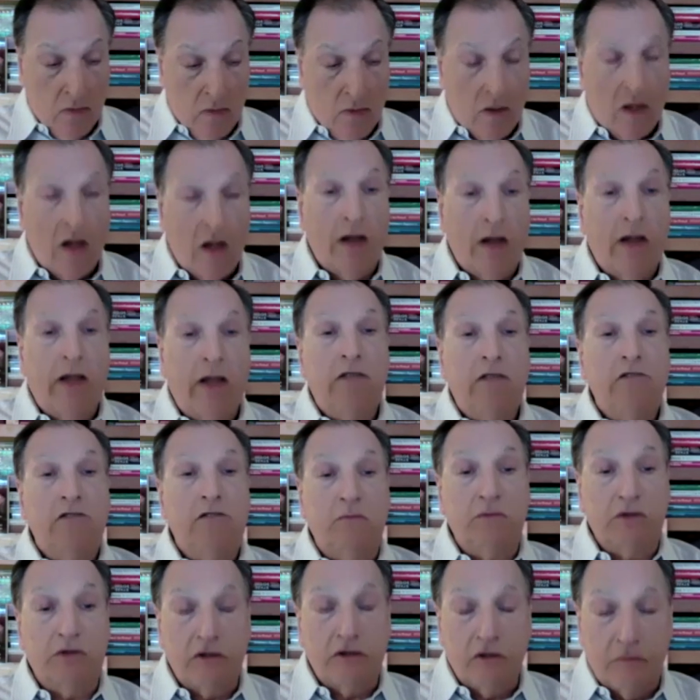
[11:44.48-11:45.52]
I asked them
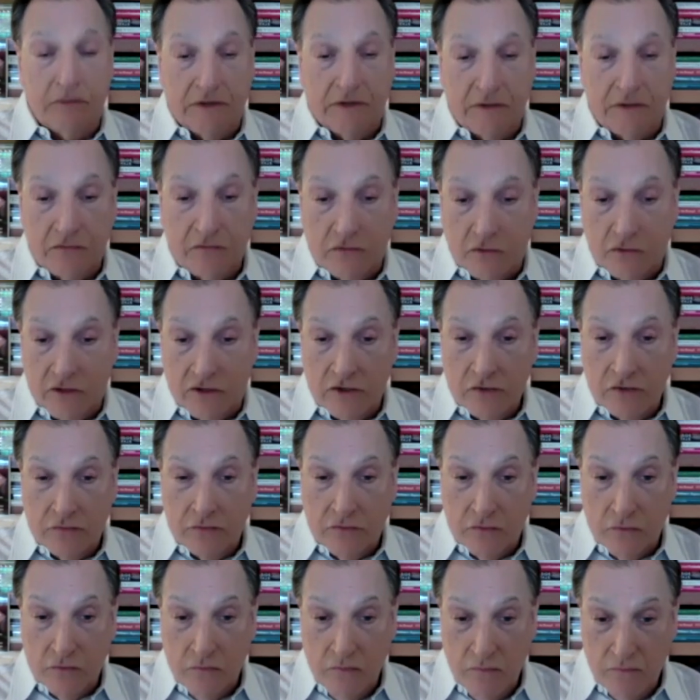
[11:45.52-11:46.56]
to come in for an
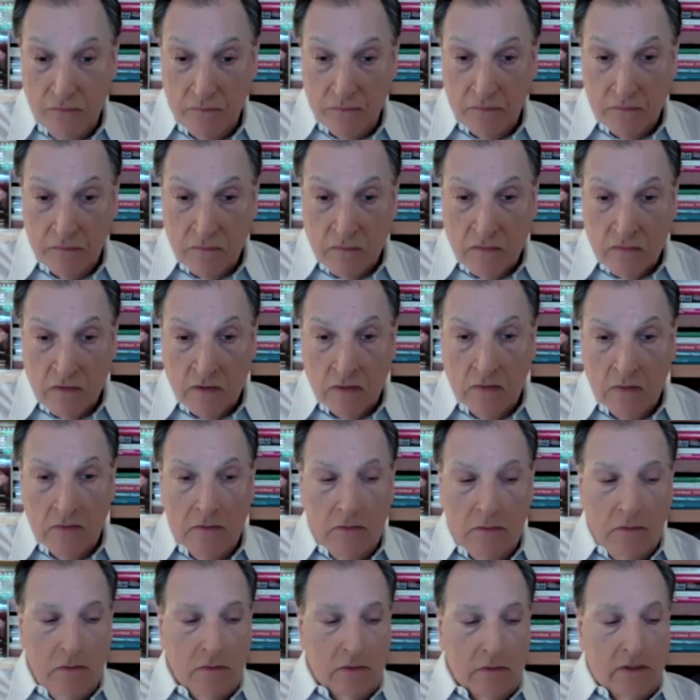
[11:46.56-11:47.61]
interview,
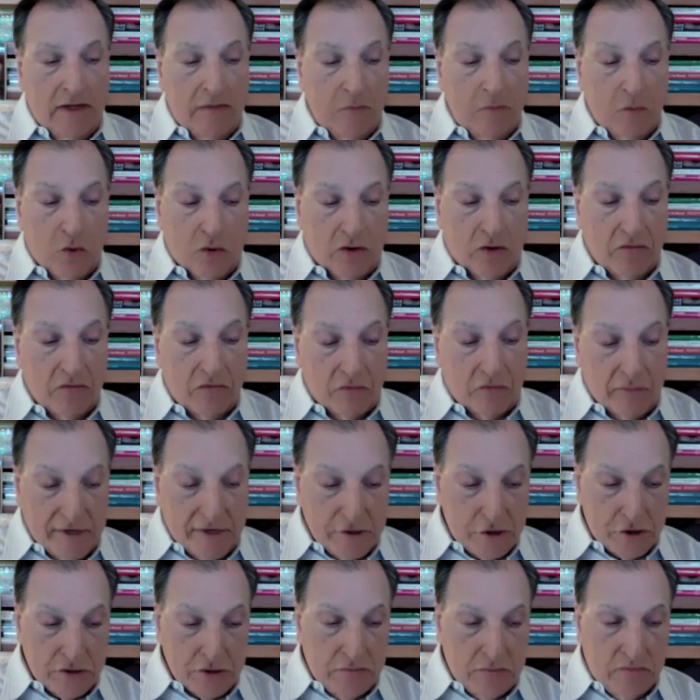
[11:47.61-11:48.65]
get more
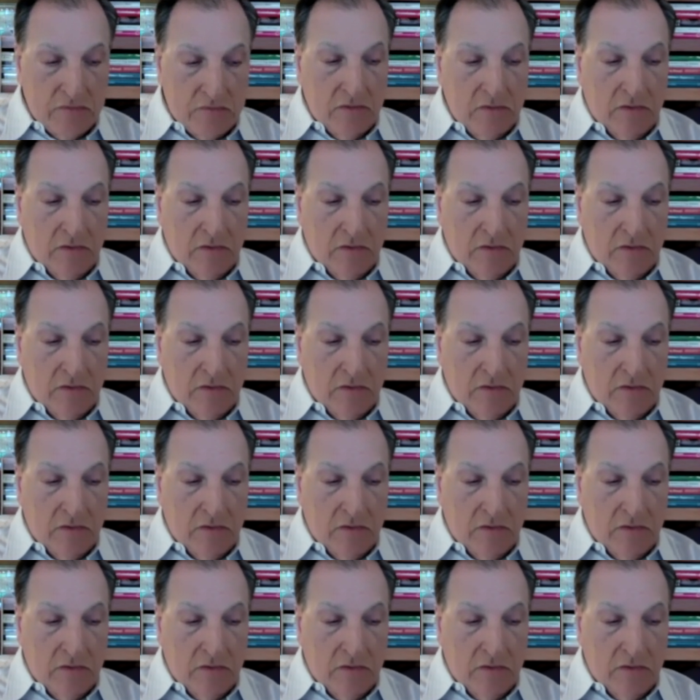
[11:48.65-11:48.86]
information.